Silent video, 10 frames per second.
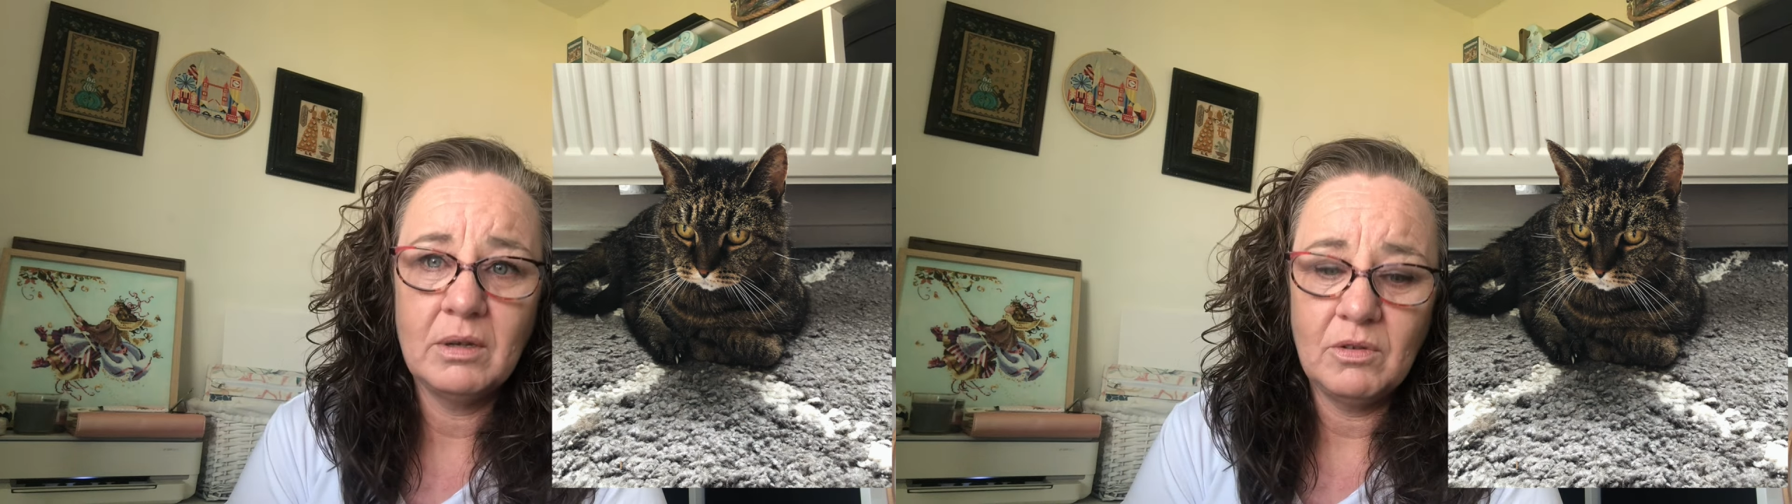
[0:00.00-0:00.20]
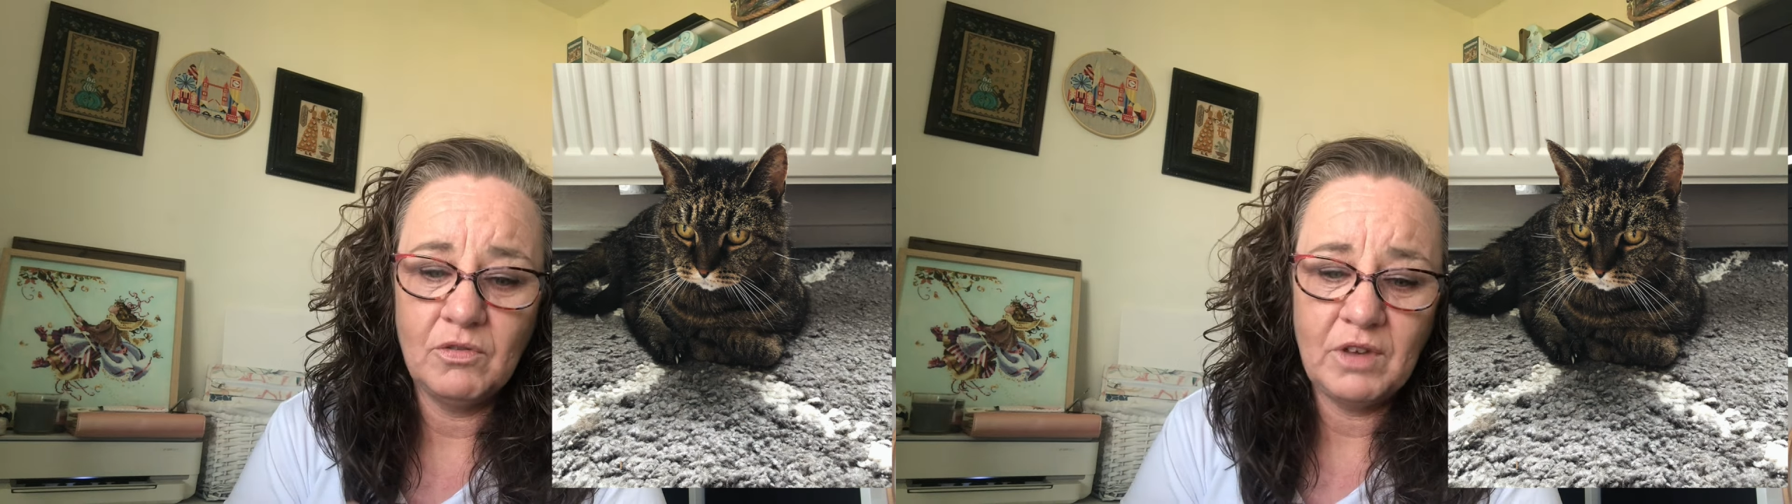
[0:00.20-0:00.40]

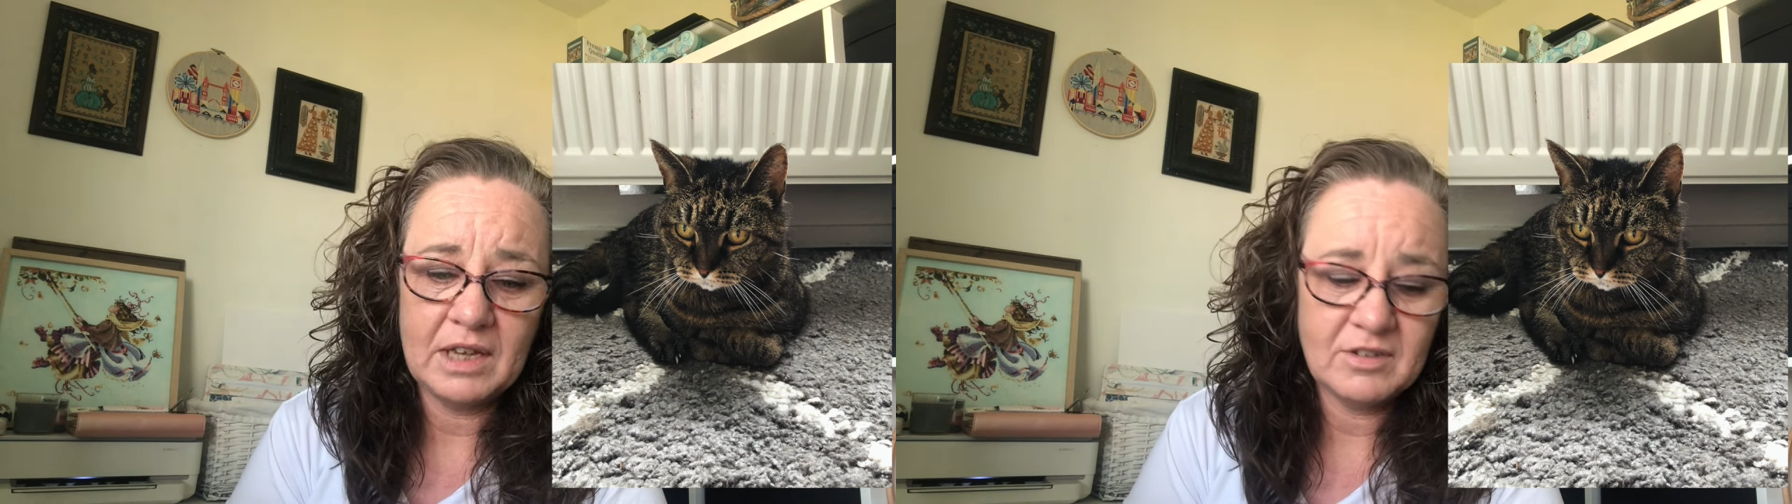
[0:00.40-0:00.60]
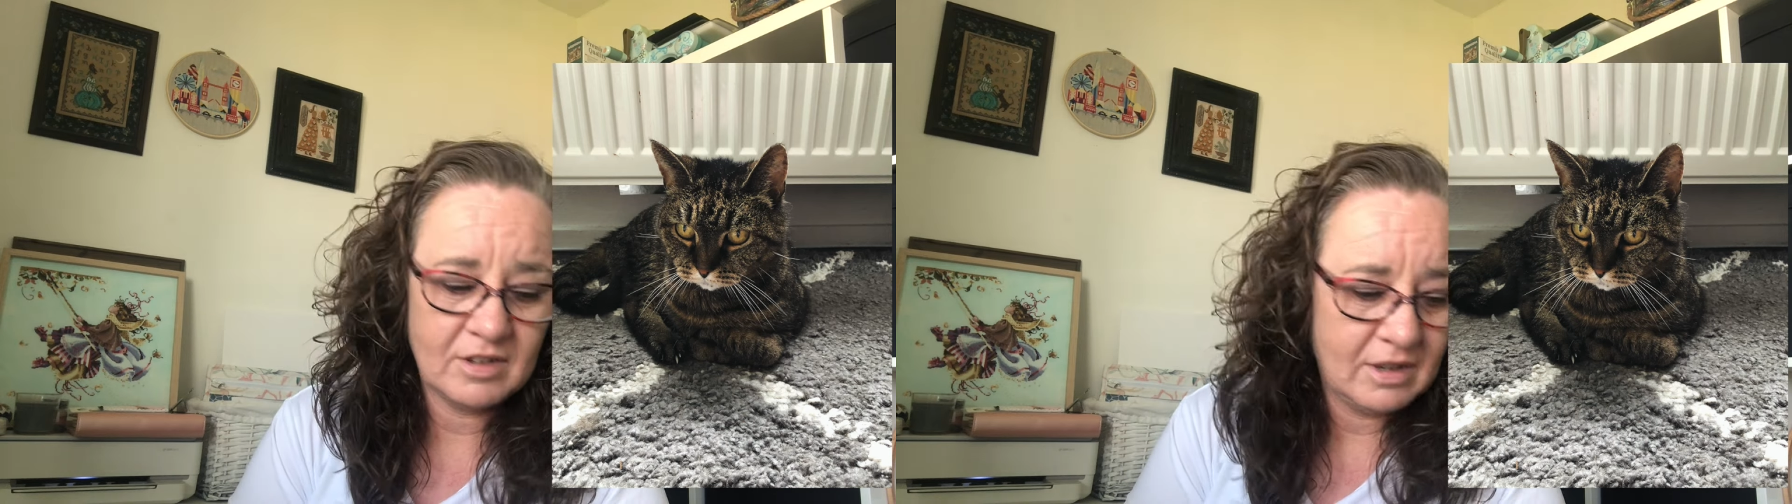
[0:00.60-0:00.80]

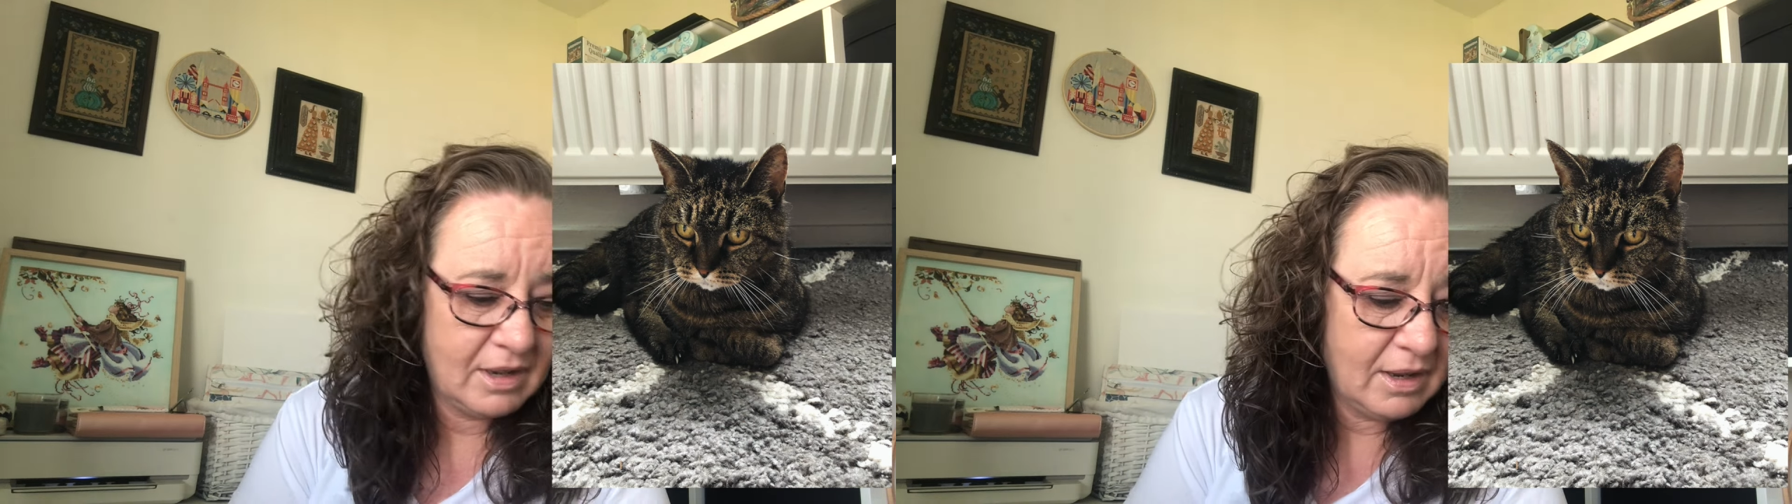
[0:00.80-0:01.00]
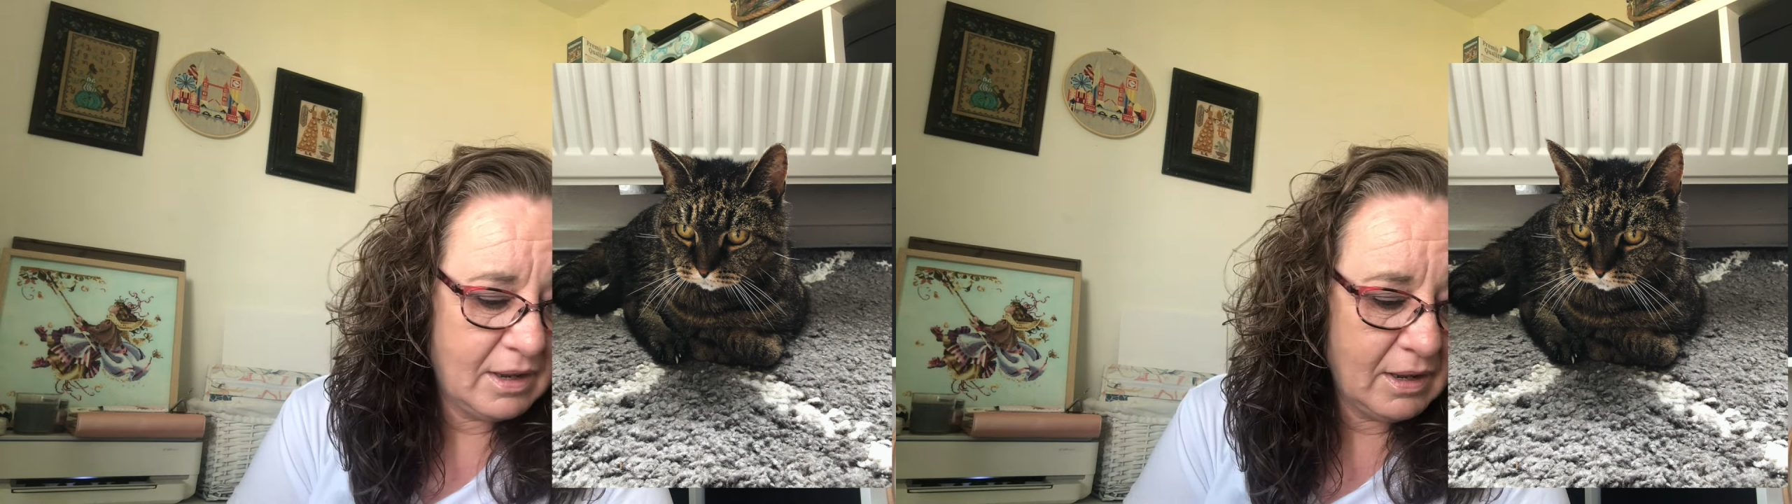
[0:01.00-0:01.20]
vet,
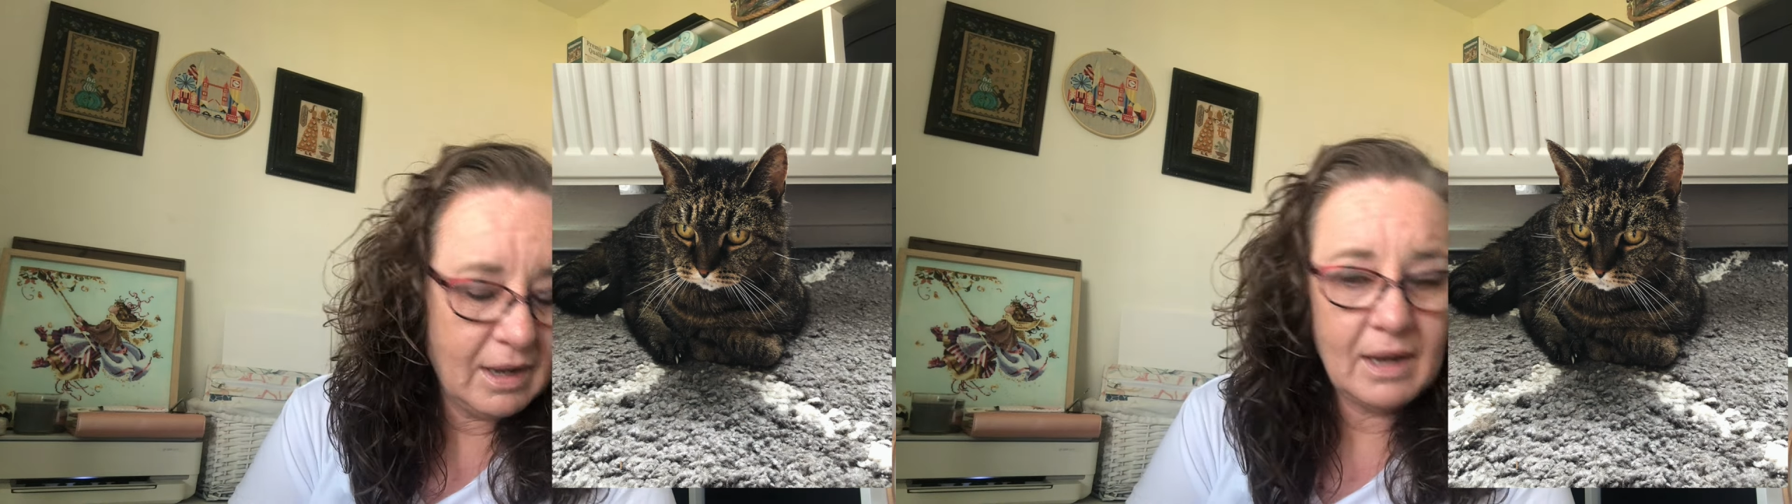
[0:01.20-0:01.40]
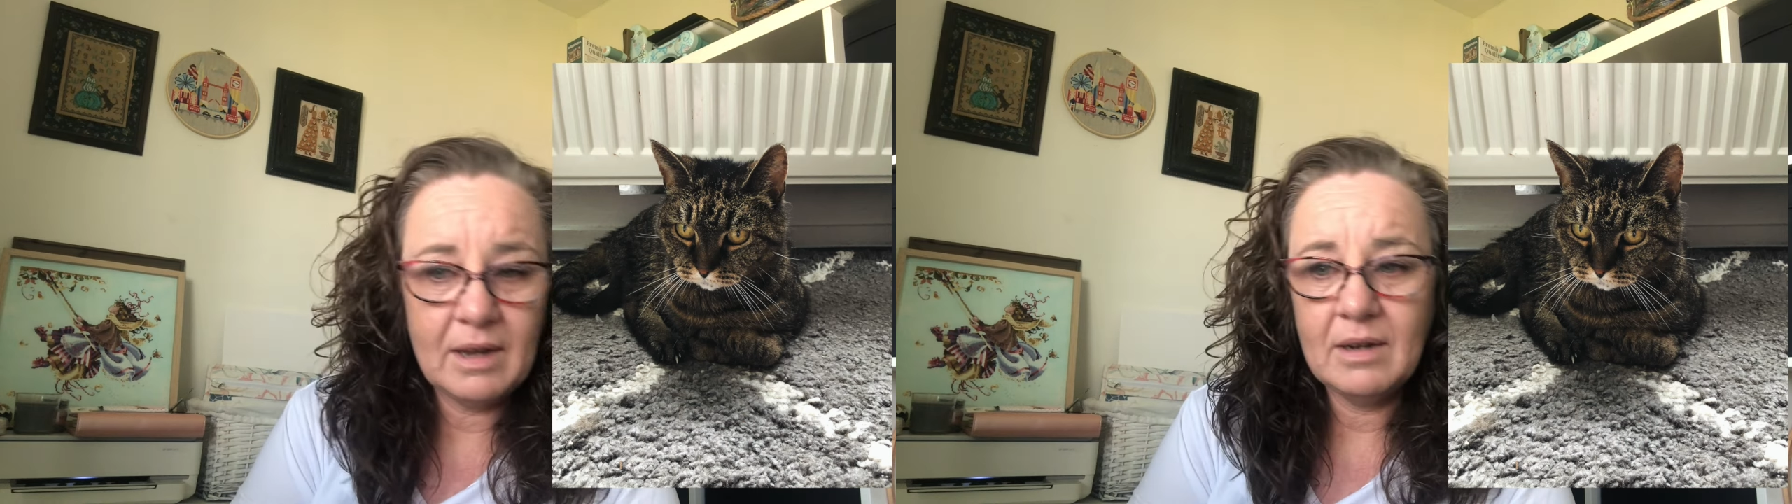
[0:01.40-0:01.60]

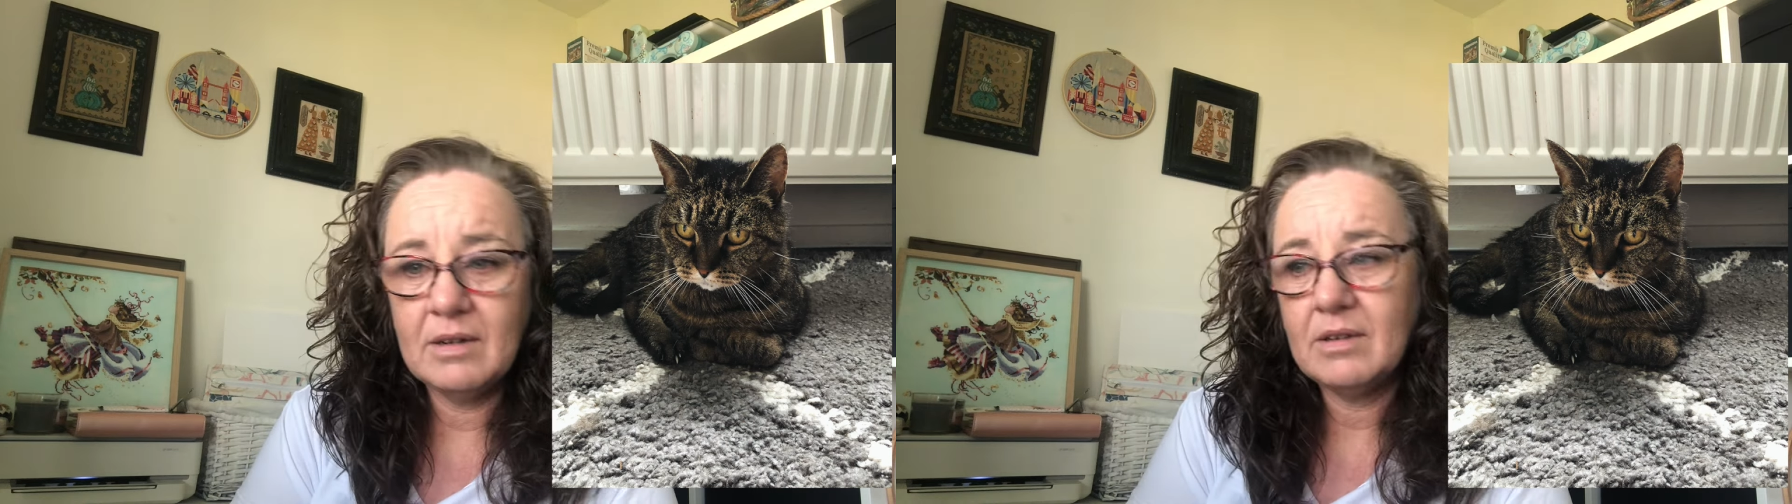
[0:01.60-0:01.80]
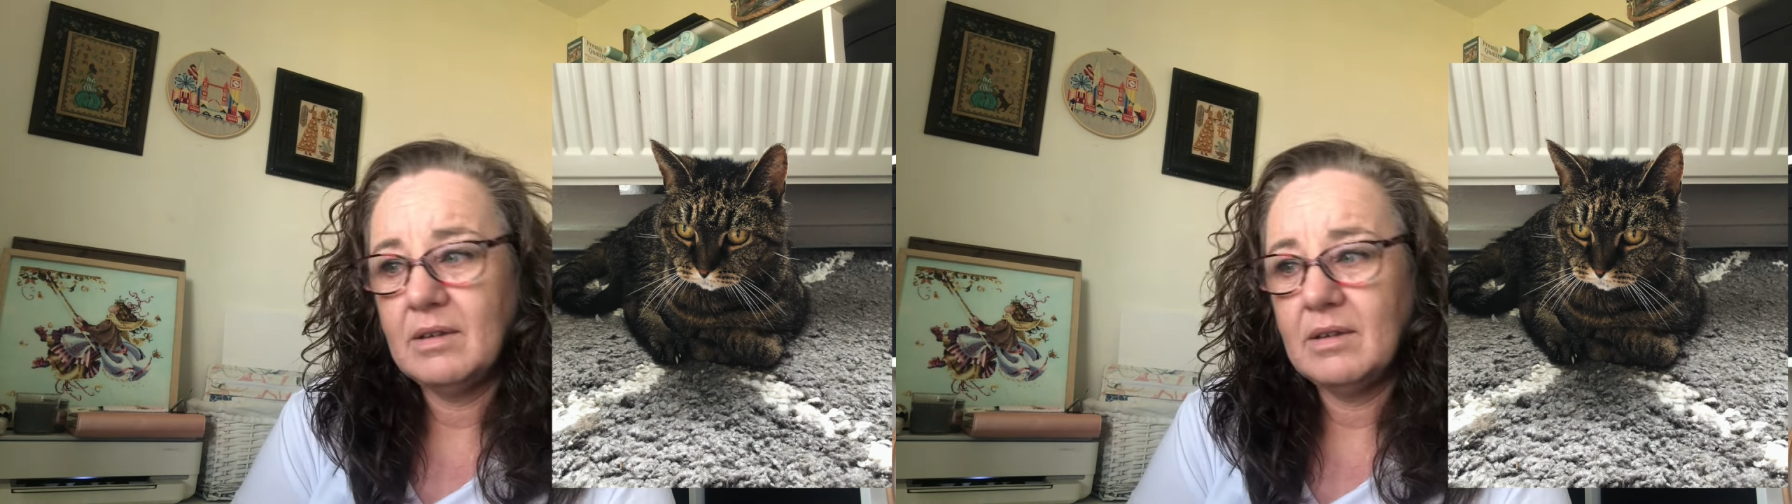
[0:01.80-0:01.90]
and